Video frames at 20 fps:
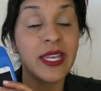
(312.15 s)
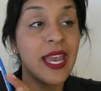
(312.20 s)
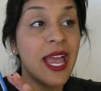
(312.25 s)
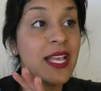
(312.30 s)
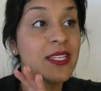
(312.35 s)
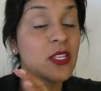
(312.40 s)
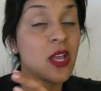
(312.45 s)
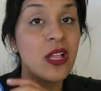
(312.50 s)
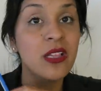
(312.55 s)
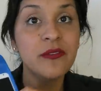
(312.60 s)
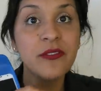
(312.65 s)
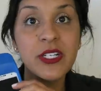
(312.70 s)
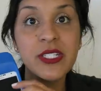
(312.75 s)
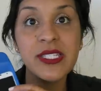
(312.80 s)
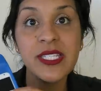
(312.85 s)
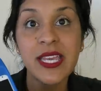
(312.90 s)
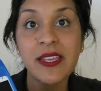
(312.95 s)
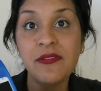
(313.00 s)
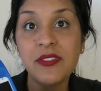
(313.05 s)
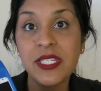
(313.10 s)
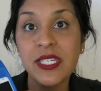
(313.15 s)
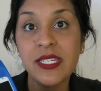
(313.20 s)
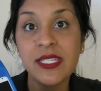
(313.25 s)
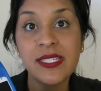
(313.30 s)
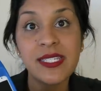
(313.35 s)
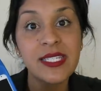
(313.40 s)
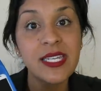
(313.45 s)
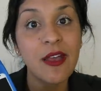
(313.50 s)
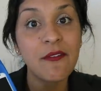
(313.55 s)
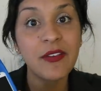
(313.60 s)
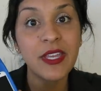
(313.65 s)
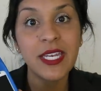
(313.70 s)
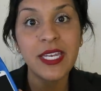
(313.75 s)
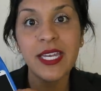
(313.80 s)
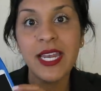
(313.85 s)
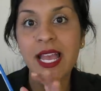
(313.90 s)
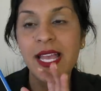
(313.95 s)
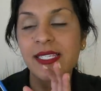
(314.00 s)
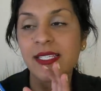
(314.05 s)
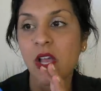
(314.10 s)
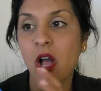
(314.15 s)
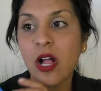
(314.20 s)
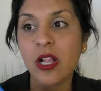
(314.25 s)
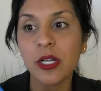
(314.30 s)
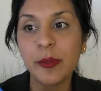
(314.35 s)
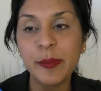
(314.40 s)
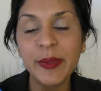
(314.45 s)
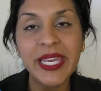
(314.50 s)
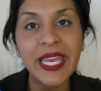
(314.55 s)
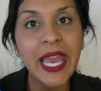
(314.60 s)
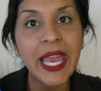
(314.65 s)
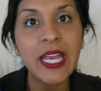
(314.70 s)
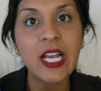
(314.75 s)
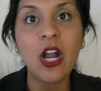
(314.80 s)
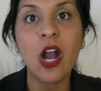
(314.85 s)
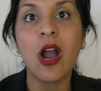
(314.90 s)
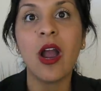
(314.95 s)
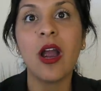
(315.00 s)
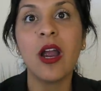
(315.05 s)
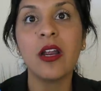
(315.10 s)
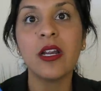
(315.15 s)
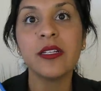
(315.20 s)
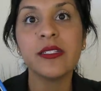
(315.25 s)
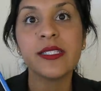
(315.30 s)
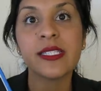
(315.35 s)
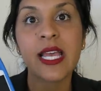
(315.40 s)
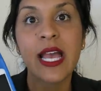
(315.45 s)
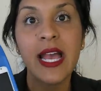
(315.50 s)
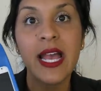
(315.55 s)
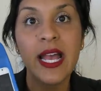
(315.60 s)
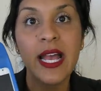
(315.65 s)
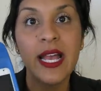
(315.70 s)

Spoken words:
It has all of our safety stuff in it. It has all our PA cards.